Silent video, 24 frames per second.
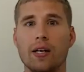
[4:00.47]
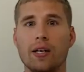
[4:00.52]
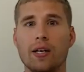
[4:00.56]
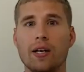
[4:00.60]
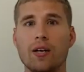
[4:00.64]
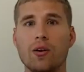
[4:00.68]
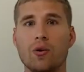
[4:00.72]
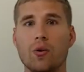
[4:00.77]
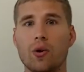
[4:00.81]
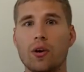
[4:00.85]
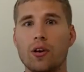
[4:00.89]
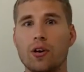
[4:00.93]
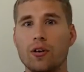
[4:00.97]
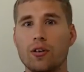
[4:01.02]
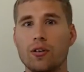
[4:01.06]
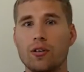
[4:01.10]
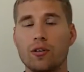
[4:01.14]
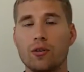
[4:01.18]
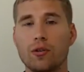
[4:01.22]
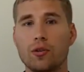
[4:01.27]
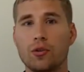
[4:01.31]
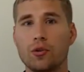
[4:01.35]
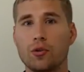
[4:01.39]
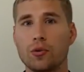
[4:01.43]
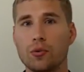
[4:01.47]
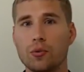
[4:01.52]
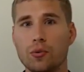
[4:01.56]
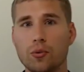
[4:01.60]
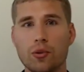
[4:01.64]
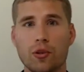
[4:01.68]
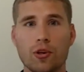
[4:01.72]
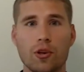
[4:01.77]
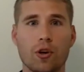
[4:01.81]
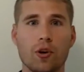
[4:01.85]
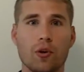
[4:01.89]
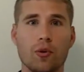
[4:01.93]
in order
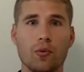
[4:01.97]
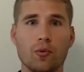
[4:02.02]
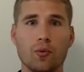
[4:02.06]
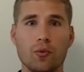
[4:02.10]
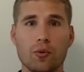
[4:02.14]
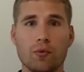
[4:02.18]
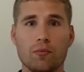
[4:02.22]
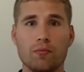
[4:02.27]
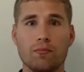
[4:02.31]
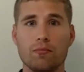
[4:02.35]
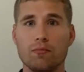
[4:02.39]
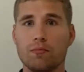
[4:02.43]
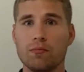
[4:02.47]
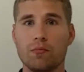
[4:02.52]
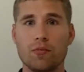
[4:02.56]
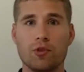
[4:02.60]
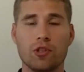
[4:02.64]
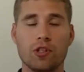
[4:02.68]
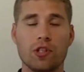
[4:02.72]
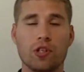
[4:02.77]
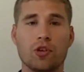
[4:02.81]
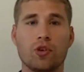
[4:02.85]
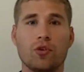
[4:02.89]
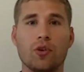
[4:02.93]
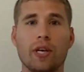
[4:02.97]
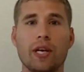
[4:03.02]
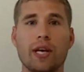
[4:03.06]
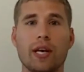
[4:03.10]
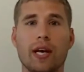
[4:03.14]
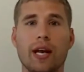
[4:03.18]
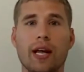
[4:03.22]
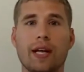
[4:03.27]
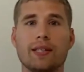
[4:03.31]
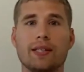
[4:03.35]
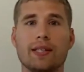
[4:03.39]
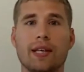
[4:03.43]
to, secrete
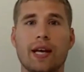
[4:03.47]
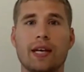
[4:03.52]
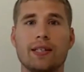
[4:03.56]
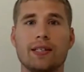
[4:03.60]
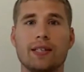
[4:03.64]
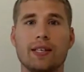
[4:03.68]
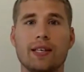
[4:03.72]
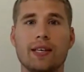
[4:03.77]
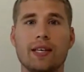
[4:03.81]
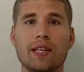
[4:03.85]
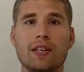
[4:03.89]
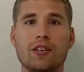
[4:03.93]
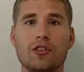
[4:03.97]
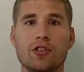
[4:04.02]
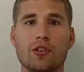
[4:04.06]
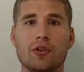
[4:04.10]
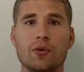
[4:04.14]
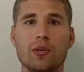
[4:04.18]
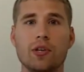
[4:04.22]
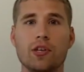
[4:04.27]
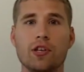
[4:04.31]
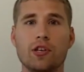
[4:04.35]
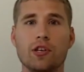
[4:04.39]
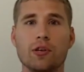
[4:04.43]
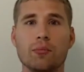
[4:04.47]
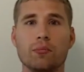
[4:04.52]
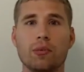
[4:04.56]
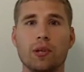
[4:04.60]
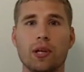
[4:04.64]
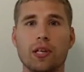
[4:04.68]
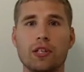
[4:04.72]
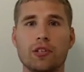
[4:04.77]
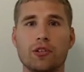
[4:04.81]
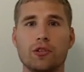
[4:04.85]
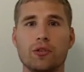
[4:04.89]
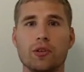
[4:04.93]
it as it needs to into your
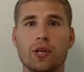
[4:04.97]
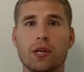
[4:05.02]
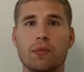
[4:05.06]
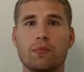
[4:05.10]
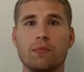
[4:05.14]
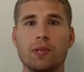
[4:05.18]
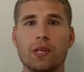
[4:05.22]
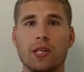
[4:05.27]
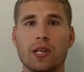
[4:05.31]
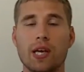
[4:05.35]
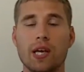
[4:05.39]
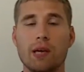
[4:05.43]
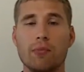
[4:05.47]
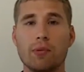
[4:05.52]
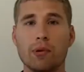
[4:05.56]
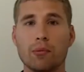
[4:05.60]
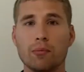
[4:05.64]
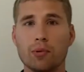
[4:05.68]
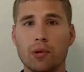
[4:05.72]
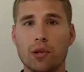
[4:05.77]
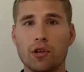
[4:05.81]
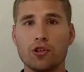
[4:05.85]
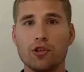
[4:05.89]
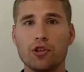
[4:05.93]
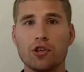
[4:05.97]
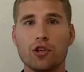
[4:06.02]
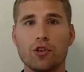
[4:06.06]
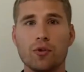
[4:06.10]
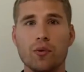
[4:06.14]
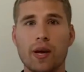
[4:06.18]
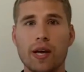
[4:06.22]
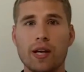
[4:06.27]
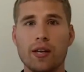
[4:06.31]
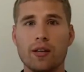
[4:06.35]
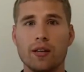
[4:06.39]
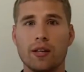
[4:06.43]
bloodstream to keep your blood sugar
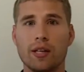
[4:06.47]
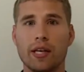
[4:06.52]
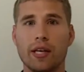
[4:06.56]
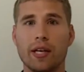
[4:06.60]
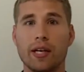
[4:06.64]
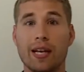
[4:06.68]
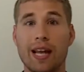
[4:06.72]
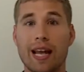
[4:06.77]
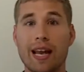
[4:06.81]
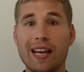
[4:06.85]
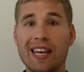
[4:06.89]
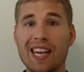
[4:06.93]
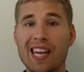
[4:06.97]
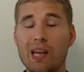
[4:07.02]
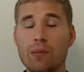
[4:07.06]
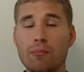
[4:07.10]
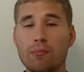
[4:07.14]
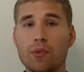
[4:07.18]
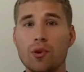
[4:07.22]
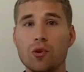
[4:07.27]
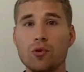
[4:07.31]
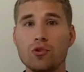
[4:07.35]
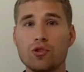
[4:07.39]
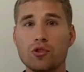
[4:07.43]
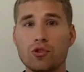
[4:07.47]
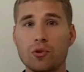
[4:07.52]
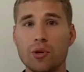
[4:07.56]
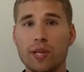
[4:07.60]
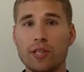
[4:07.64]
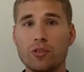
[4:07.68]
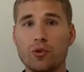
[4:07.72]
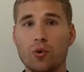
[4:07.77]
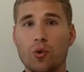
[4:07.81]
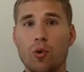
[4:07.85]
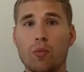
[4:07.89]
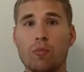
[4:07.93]
regulated and keep those
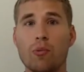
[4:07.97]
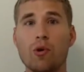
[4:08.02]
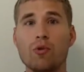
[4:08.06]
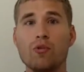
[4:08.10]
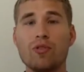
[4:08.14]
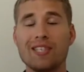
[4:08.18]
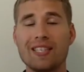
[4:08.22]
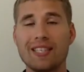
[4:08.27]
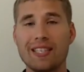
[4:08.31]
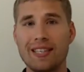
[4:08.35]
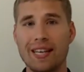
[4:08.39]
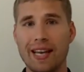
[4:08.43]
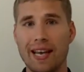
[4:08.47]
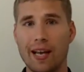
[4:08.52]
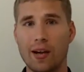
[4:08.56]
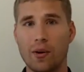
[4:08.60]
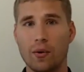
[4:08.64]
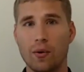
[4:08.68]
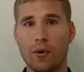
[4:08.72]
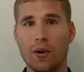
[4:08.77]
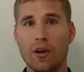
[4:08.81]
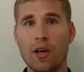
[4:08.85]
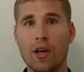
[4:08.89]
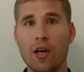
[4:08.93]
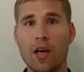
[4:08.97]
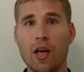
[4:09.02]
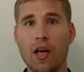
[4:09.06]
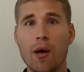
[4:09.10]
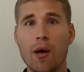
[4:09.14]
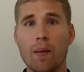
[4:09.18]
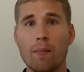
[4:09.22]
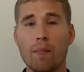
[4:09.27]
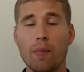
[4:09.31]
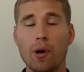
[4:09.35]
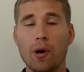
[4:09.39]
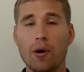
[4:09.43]
stress hormones down.
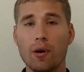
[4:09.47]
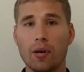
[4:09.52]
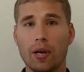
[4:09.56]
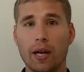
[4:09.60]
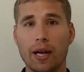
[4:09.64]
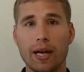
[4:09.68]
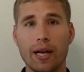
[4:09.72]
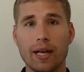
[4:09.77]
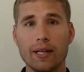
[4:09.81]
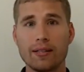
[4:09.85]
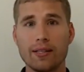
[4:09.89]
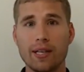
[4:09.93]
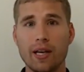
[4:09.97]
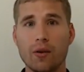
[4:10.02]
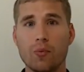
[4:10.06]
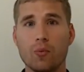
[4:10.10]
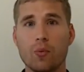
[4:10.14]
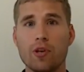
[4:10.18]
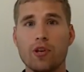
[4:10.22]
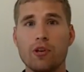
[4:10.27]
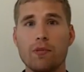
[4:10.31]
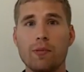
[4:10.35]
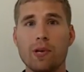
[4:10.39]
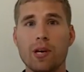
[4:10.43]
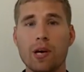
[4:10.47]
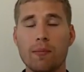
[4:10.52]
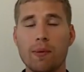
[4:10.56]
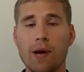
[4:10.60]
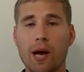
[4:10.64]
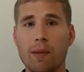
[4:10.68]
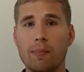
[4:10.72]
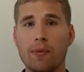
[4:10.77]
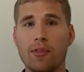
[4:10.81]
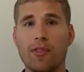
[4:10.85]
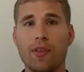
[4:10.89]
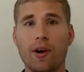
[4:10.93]
But like I said, when you become
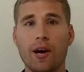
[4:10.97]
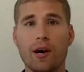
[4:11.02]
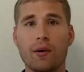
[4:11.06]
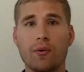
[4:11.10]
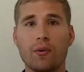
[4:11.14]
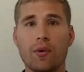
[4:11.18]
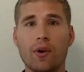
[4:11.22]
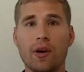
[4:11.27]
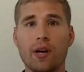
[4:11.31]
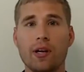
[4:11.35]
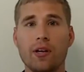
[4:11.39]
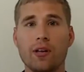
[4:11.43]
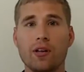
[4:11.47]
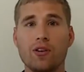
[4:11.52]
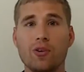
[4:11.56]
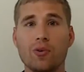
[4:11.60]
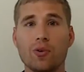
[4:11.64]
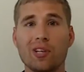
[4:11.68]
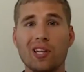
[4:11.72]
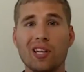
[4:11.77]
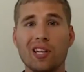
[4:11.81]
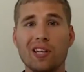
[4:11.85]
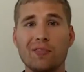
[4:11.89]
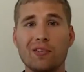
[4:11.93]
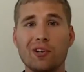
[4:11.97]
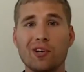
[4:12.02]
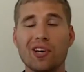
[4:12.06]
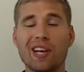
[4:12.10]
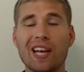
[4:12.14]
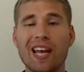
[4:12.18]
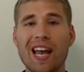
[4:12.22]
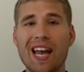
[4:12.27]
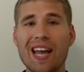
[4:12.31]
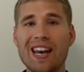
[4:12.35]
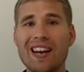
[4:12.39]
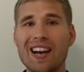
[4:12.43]
hypothyroid, your liver
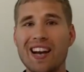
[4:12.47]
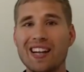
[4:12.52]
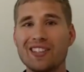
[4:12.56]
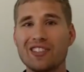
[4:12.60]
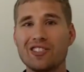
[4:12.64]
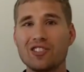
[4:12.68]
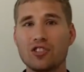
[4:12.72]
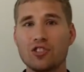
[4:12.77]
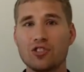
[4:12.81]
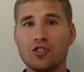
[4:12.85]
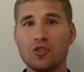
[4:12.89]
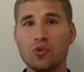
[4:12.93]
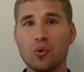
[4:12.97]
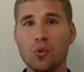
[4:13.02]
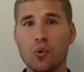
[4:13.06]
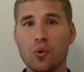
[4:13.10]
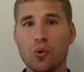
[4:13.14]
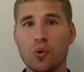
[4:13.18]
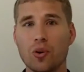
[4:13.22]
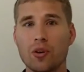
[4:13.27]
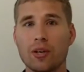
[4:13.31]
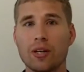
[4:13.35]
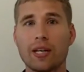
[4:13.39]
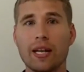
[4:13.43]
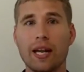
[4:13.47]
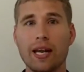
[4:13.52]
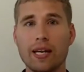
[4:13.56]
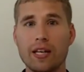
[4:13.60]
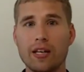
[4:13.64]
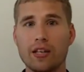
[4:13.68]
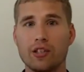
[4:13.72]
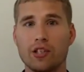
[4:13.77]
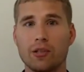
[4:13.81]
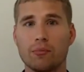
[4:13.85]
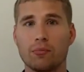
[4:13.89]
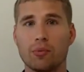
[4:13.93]
cannot store
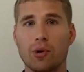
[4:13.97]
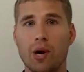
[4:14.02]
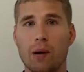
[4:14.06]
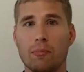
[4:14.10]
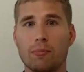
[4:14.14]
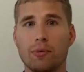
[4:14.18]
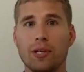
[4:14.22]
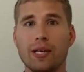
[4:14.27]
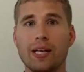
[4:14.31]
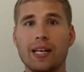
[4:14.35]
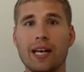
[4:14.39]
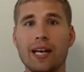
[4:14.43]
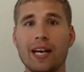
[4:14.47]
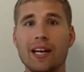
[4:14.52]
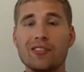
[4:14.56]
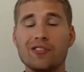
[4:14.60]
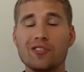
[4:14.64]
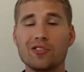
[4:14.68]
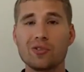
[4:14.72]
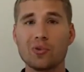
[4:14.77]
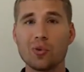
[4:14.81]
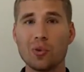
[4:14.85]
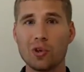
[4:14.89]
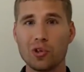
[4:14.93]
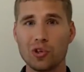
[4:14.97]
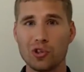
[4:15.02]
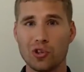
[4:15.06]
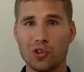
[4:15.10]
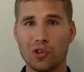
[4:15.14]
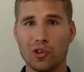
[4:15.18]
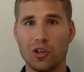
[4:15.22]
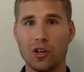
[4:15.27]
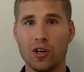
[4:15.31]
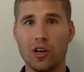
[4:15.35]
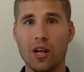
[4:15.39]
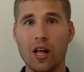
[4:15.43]
glycogen properly. It cannot store
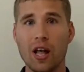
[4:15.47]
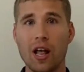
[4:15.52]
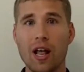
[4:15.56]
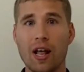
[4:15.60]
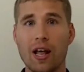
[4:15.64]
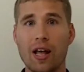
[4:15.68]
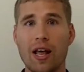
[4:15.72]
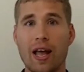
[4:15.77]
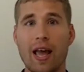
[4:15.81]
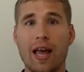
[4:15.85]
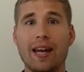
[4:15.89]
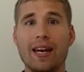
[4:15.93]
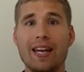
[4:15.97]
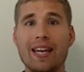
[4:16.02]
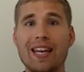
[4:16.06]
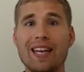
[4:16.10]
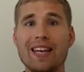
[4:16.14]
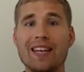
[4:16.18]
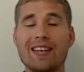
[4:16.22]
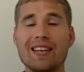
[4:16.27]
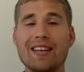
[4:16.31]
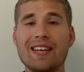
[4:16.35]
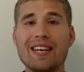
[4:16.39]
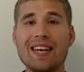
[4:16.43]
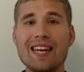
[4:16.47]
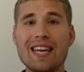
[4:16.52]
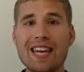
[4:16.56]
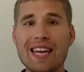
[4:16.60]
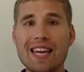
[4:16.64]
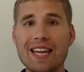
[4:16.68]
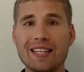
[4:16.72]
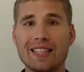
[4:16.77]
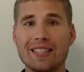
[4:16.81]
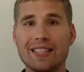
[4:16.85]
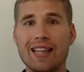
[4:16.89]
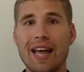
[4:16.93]
sugar. And it
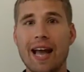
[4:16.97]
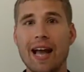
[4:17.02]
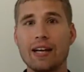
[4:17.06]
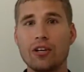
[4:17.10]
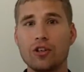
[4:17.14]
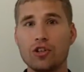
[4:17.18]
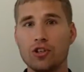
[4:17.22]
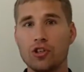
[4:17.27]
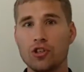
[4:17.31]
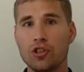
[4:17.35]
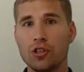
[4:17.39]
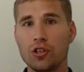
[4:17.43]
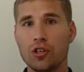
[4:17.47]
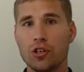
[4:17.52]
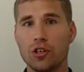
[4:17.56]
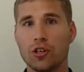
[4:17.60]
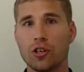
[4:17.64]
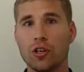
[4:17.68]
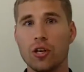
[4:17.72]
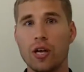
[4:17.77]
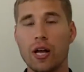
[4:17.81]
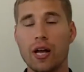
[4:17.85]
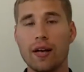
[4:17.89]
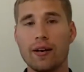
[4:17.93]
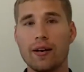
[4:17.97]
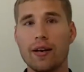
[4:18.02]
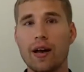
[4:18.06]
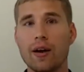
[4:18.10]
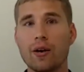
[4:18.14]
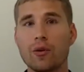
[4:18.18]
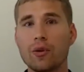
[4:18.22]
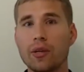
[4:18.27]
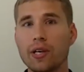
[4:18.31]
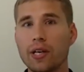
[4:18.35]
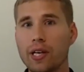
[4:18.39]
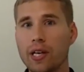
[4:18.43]
needs that sugar not
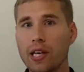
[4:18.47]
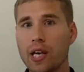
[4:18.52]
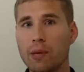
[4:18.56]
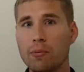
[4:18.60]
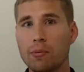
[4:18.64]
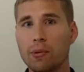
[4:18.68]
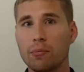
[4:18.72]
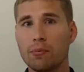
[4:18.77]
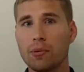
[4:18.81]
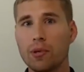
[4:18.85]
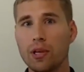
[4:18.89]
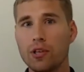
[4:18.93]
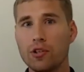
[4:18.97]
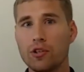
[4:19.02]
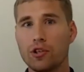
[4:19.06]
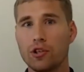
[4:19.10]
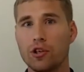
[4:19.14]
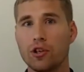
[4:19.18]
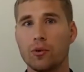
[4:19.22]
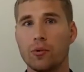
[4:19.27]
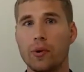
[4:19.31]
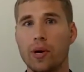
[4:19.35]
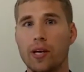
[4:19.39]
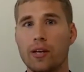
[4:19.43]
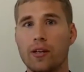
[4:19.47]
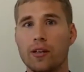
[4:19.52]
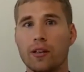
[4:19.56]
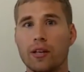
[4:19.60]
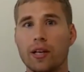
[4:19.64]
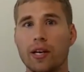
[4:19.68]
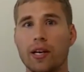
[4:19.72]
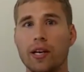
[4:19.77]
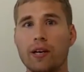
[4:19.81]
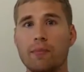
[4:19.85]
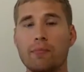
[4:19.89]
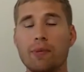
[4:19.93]
only to keep your blood sugar
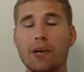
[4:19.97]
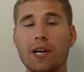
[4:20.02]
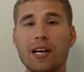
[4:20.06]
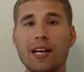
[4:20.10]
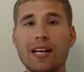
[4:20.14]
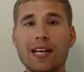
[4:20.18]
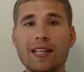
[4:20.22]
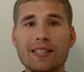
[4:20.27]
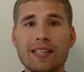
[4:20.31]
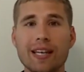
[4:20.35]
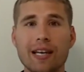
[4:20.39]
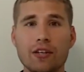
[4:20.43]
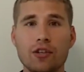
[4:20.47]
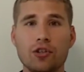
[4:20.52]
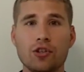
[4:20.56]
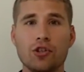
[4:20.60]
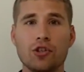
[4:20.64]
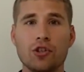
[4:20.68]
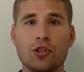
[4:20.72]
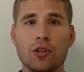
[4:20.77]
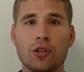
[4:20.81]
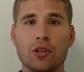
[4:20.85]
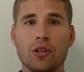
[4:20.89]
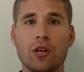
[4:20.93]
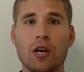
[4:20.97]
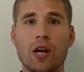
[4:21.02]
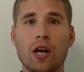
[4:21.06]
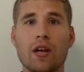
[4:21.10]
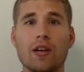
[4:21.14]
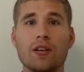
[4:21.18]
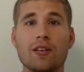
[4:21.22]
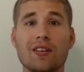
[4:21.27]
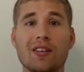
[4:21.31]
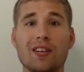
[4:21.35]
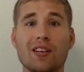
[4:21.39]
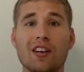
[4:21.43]
regulated, but it needs that sugar
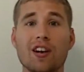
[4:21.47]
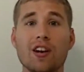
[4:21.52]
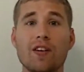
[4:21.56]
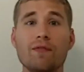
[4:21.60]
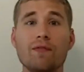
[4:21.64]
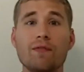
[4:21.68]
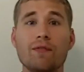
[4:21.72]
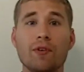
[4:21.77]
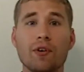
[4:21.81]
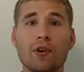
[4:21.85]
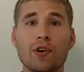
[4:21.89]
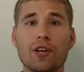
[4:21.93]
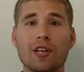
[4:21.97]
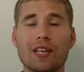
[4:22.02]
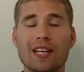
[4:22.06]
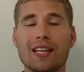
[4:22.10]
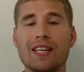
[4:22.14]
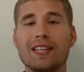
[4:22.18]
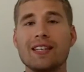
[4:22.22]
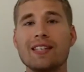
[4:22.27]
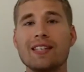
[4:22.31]
to convert